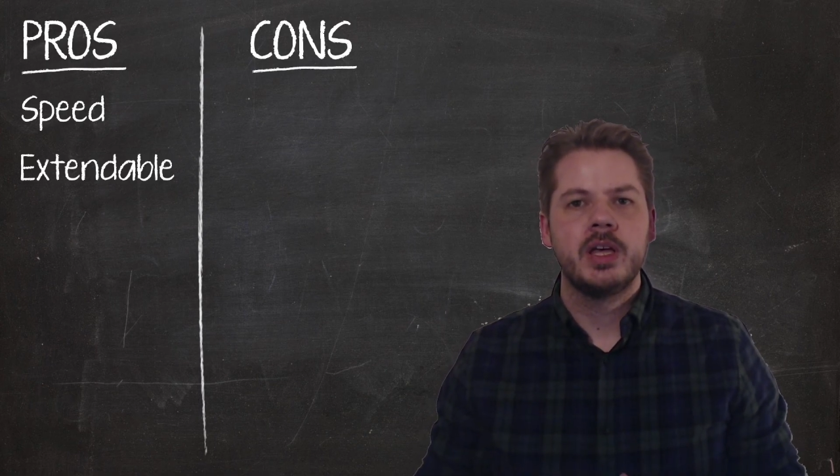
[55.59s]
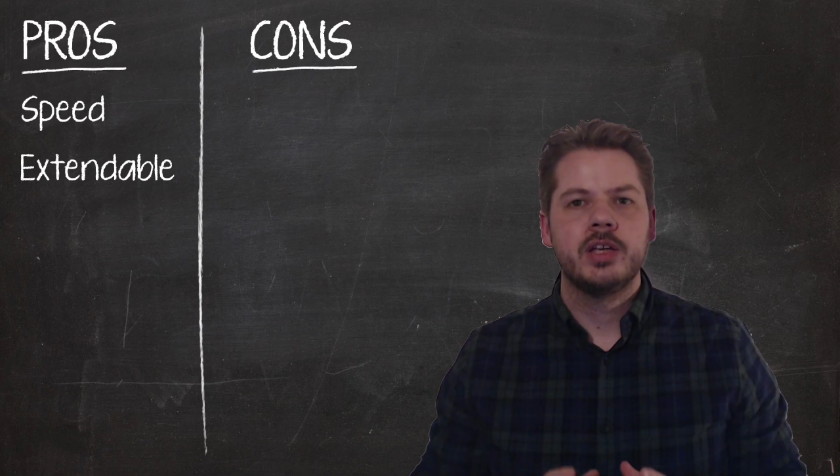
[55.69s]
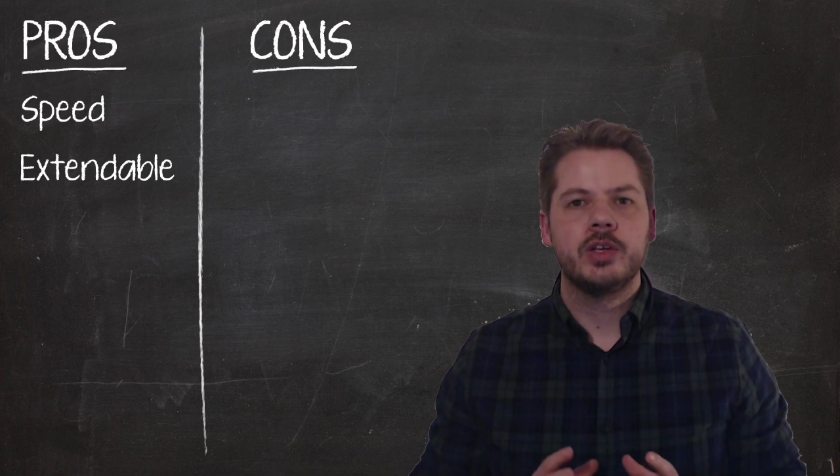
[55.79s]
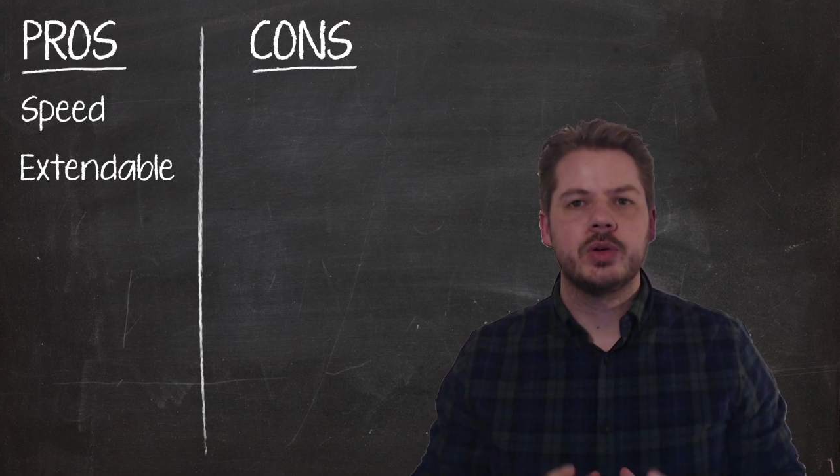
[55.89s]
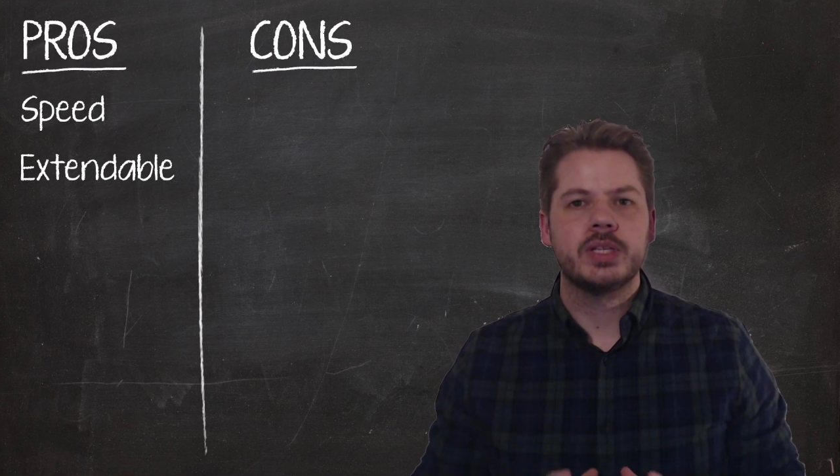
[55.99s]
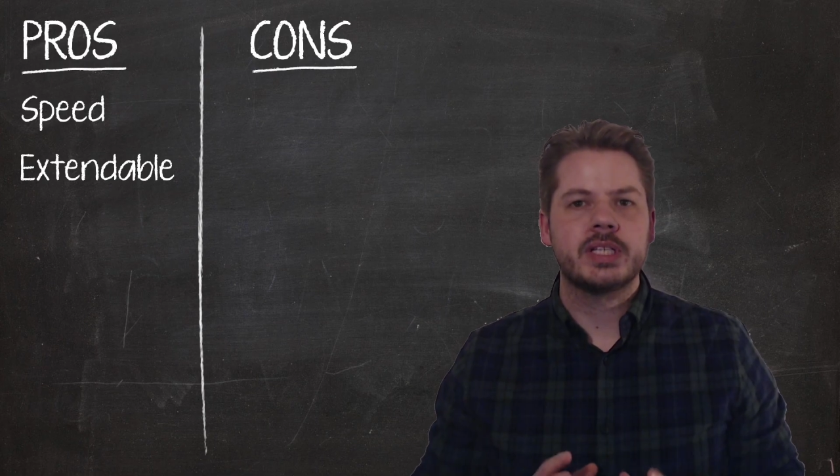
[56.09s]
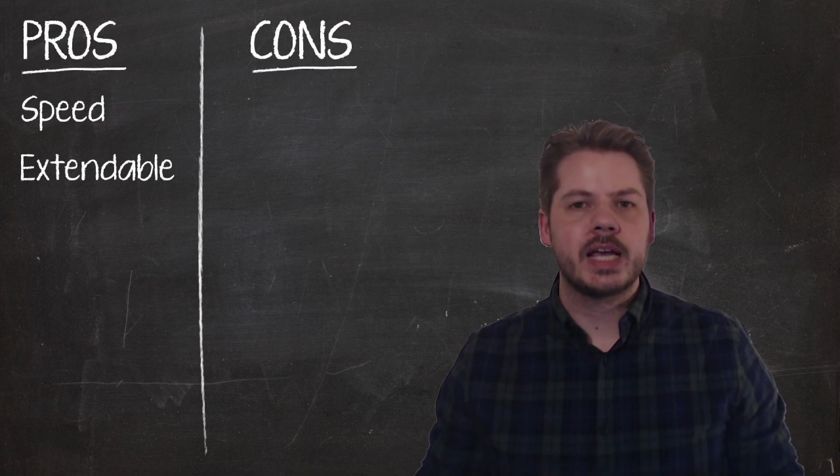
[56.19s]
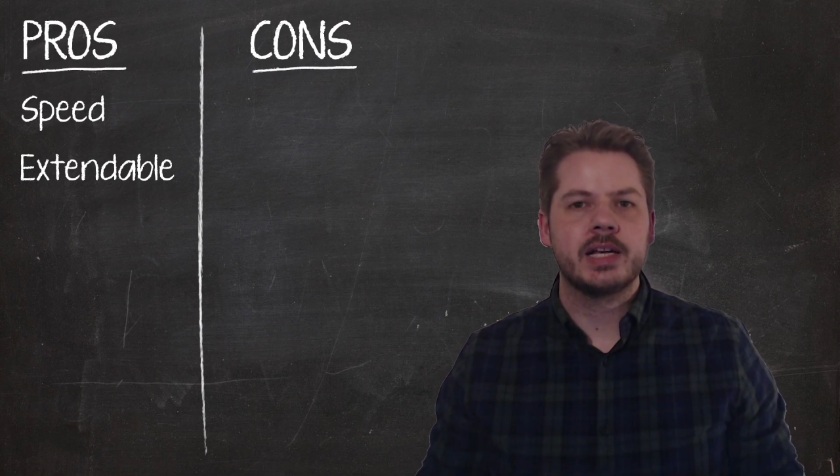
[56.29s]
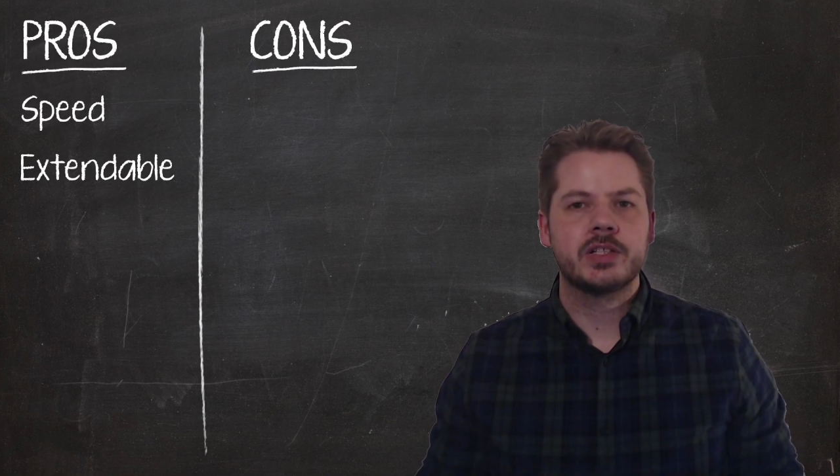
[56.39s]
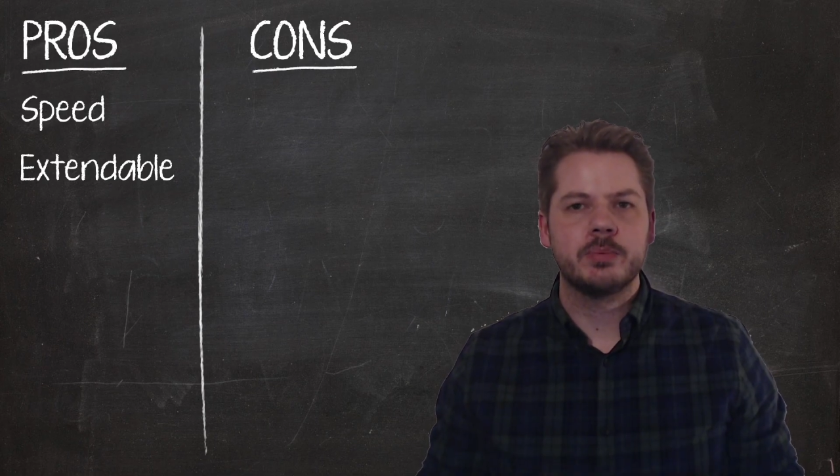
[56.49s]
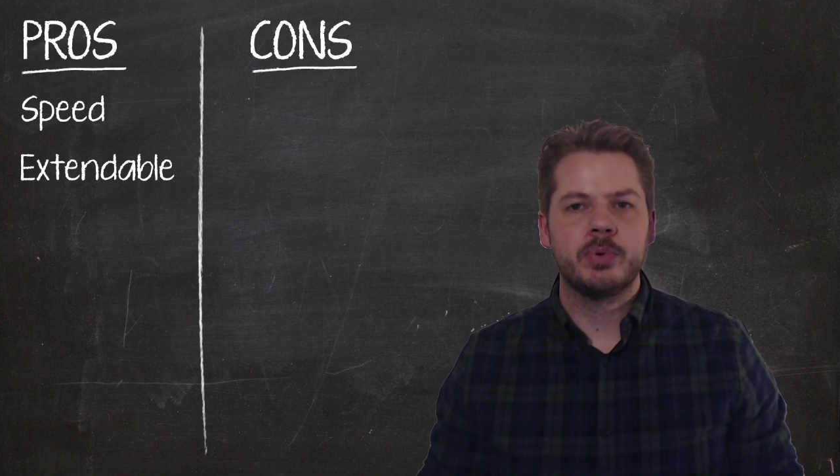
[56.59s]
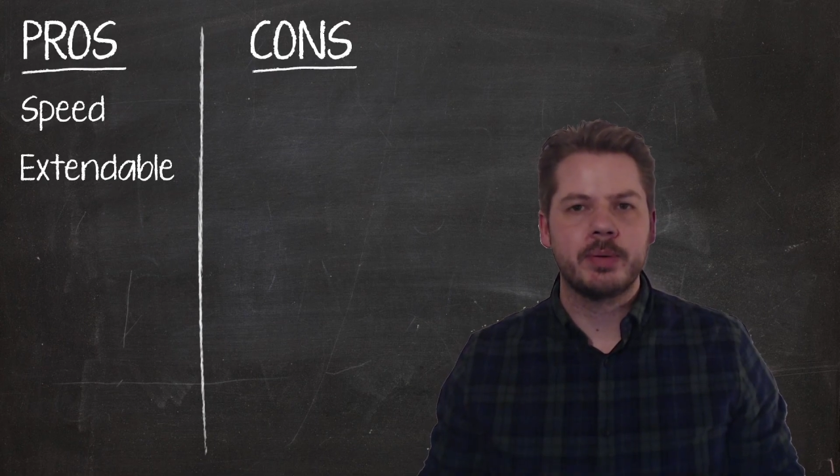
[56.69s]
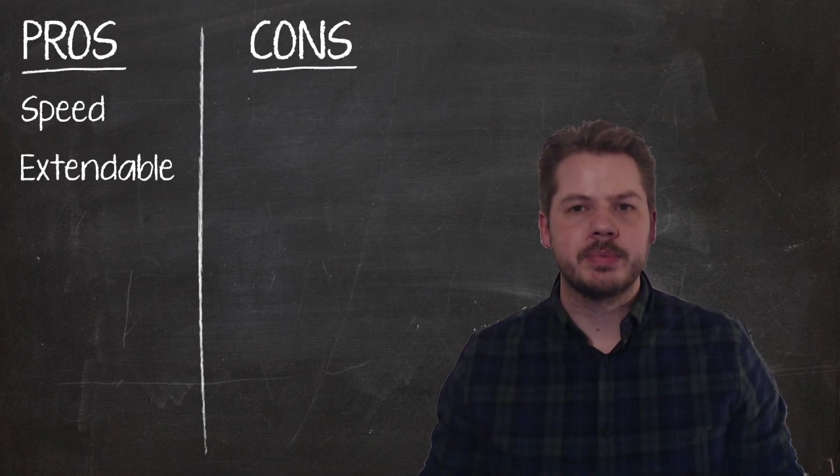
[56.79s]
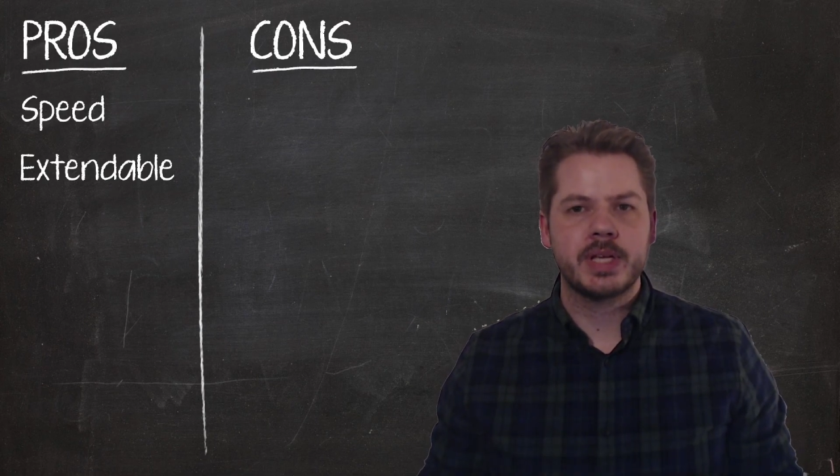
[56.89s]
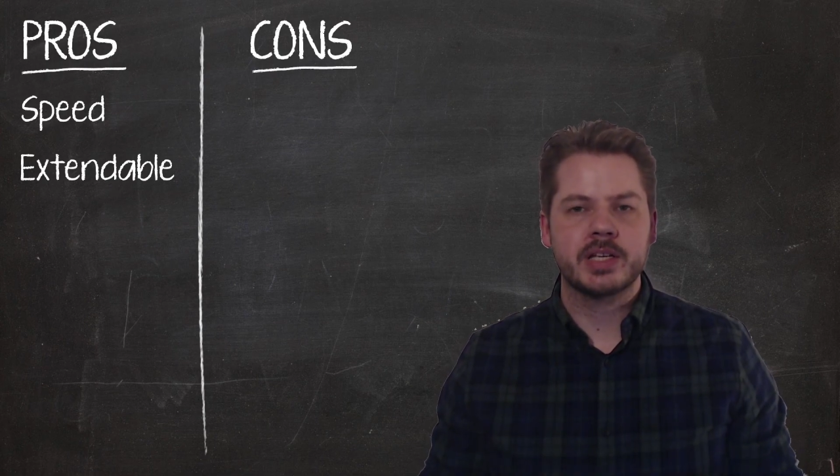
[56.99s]
you can tailor
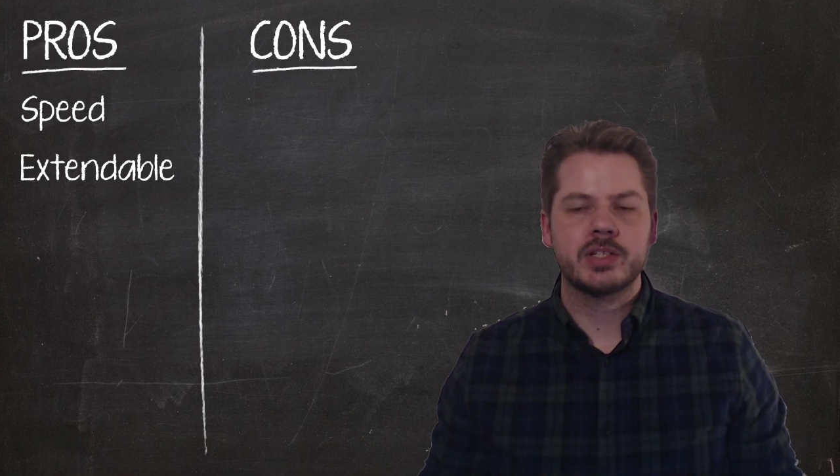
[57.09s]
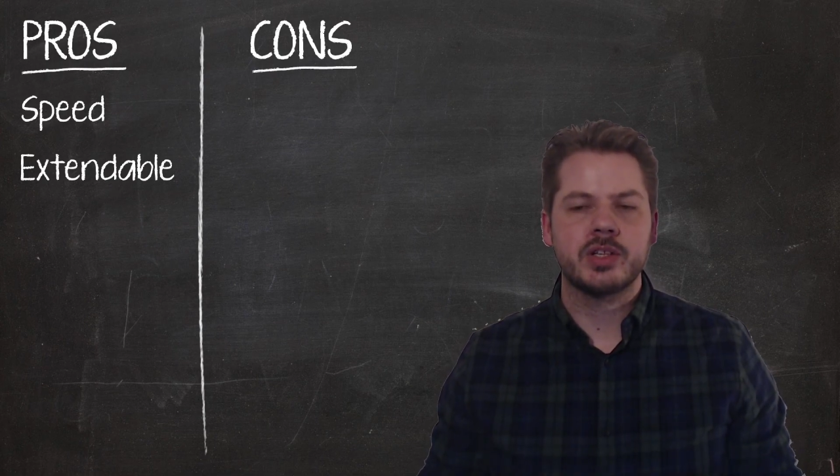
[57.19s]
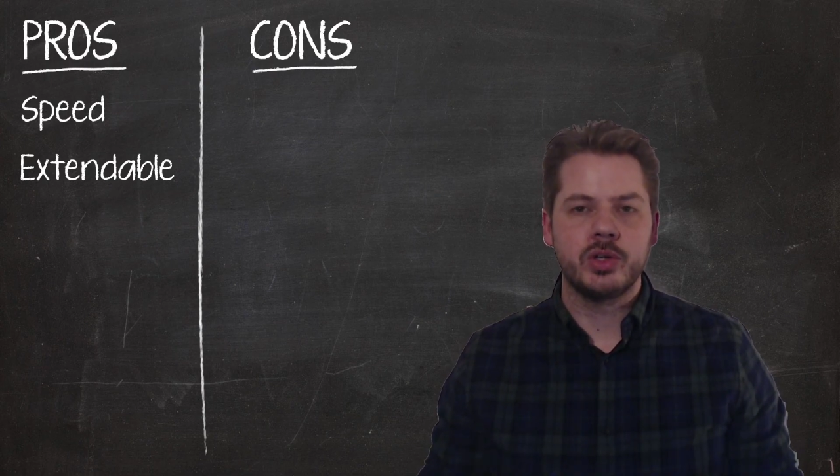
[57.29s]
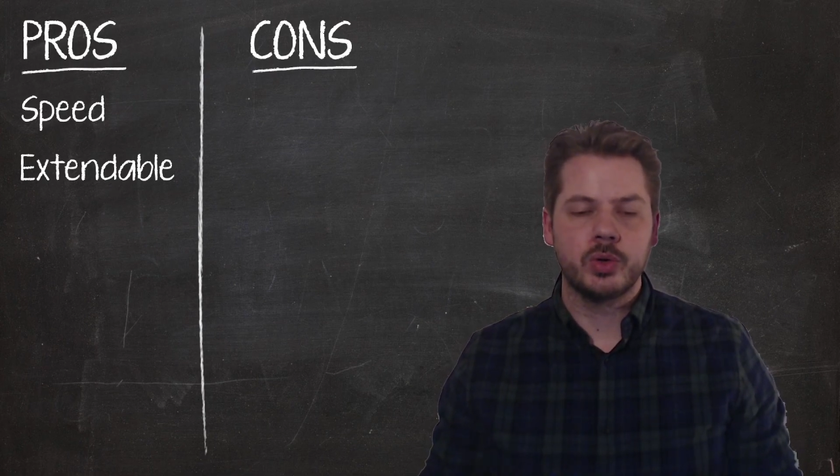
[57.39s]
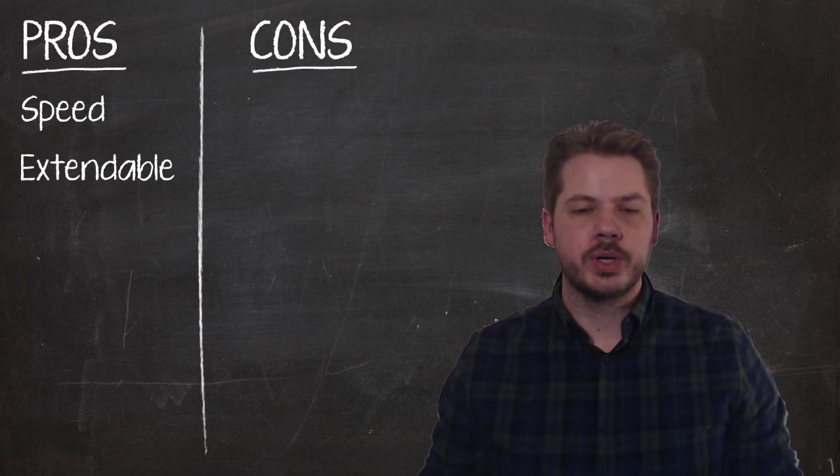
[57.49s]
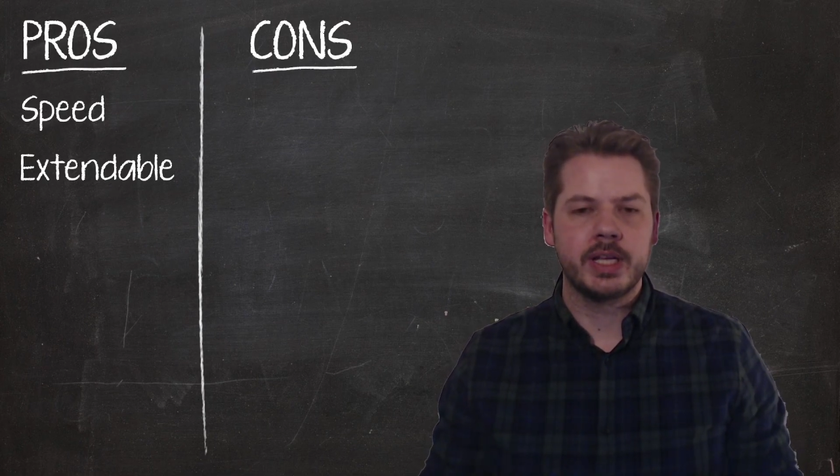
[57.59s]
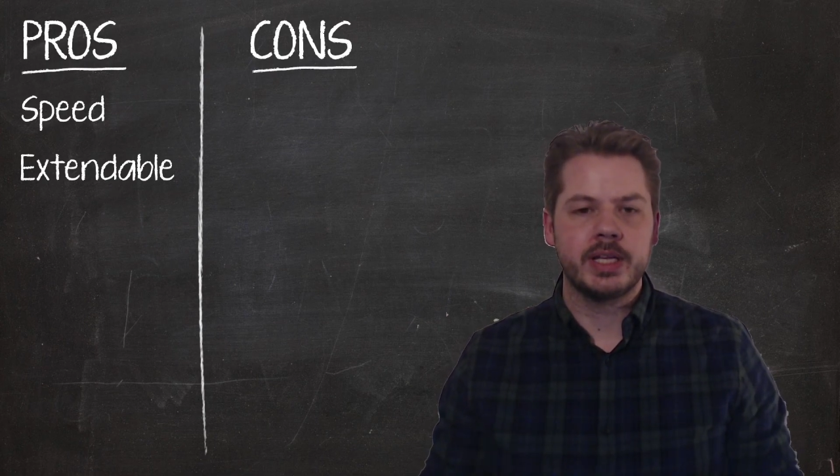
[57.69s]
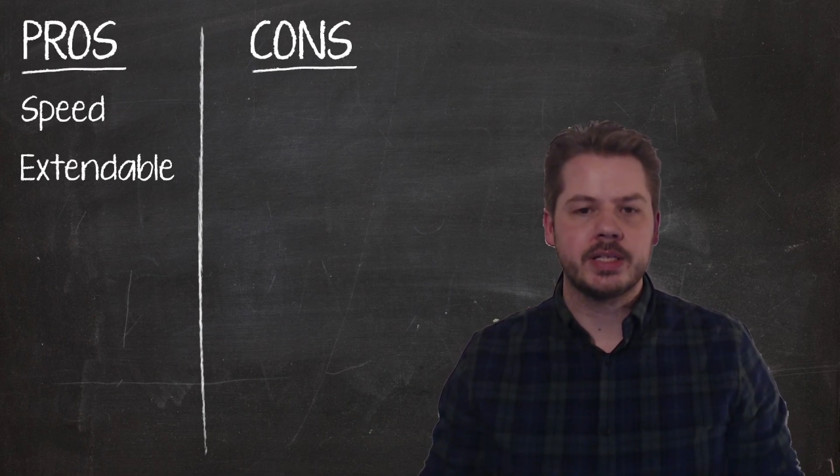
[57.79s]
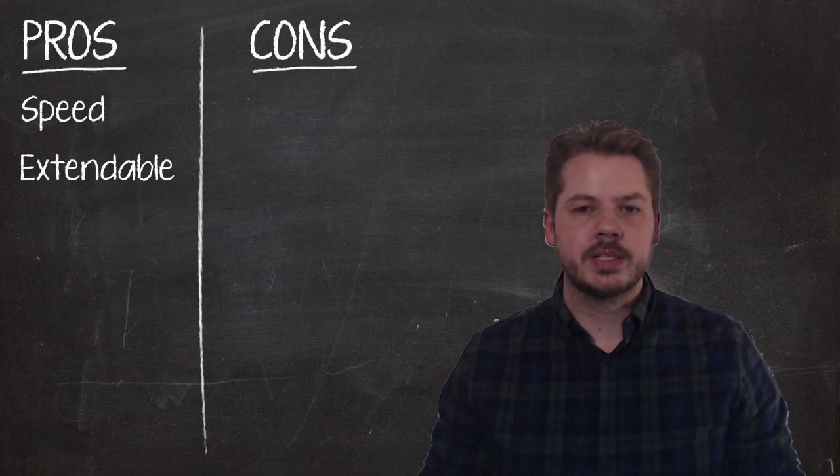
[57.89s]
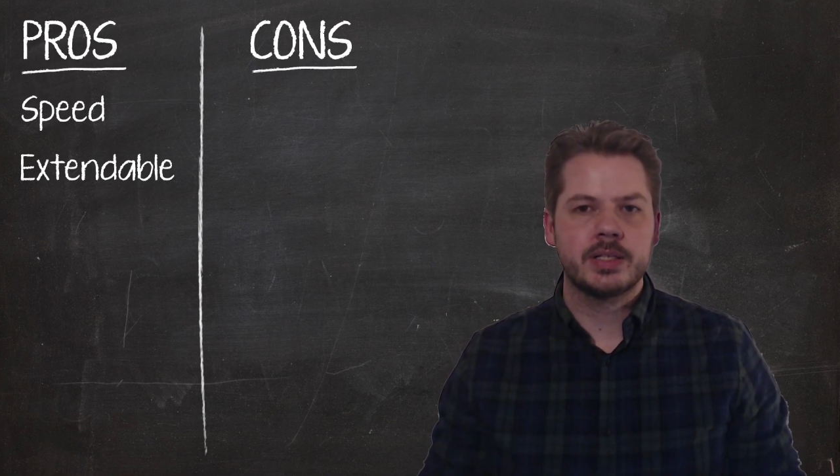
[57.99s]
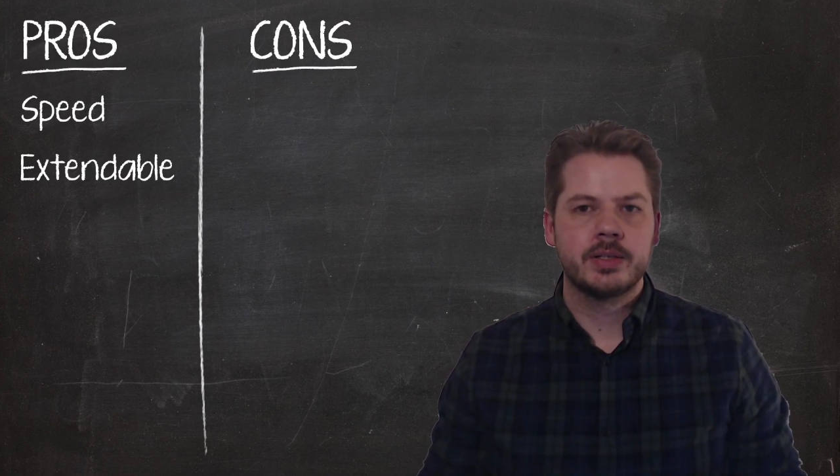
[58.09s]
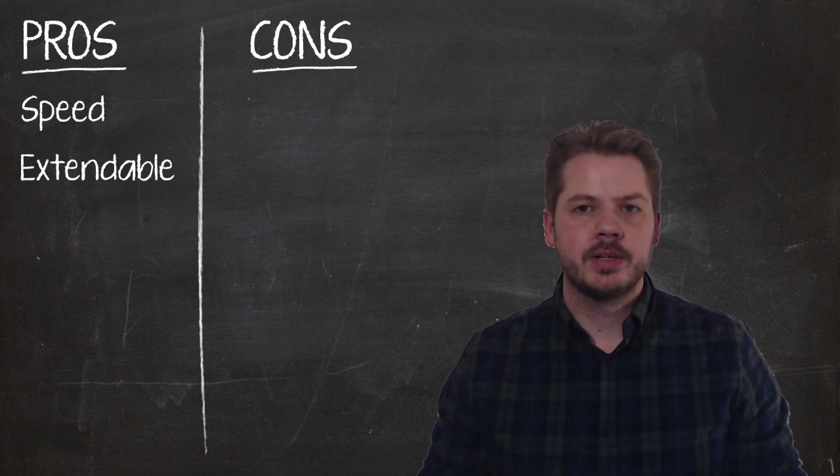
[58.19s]
Sublime Text to your needs.